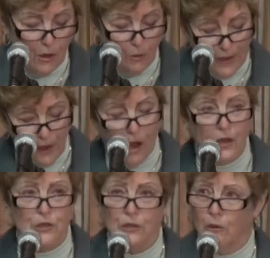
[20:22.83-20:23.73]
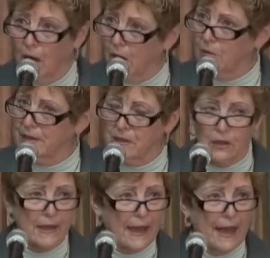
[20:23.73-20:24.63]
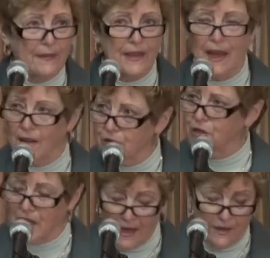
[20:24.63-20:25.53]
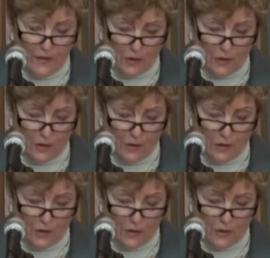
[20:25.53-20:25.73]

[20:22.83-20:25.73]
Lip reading: we also always look at the other side of the